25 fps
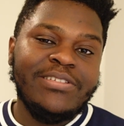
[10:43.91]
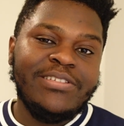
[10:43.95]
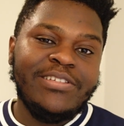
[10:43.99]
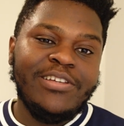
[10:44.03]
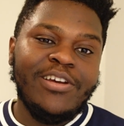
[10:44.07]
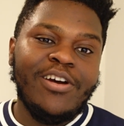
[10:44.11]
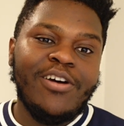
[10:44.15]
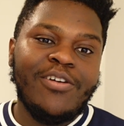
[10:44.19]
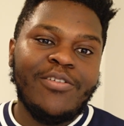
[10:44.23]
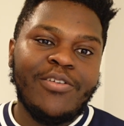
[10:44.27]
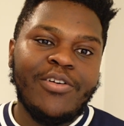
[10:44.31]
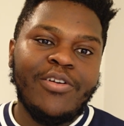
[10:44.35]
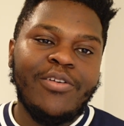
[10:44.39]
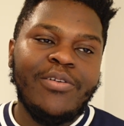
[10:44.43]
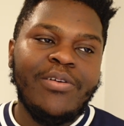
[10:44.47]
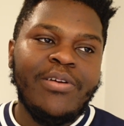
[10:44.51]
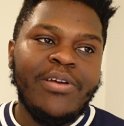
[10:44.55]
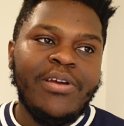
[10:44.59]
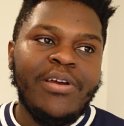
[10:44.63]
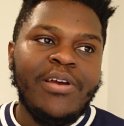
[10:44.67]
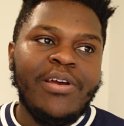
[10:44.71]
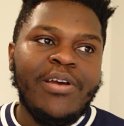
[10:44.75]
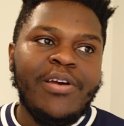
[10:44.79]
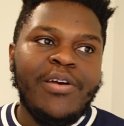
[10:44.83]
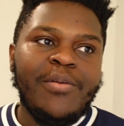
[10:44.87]
CRO,
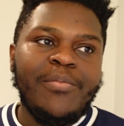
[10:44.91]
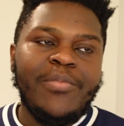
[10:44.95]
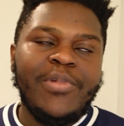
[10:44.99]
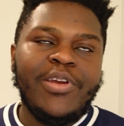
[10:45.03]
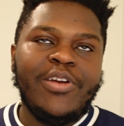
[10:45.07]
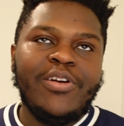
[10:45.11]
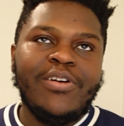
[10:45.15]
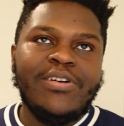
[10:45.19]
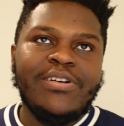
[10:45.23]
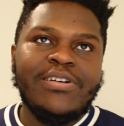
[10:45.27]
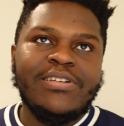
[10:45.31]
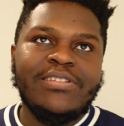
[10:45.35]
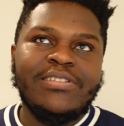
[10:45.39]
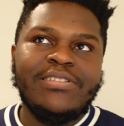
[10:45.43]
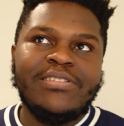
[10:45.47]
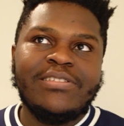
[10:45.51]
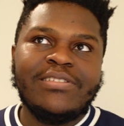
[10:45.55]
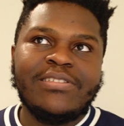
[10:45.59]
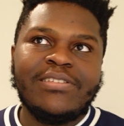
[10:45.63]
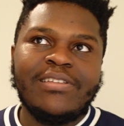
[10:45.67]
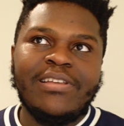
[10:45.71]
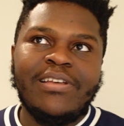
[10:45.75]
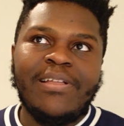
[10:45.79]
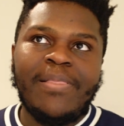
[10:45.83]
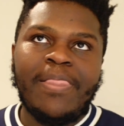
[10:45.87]

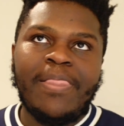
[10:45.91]
because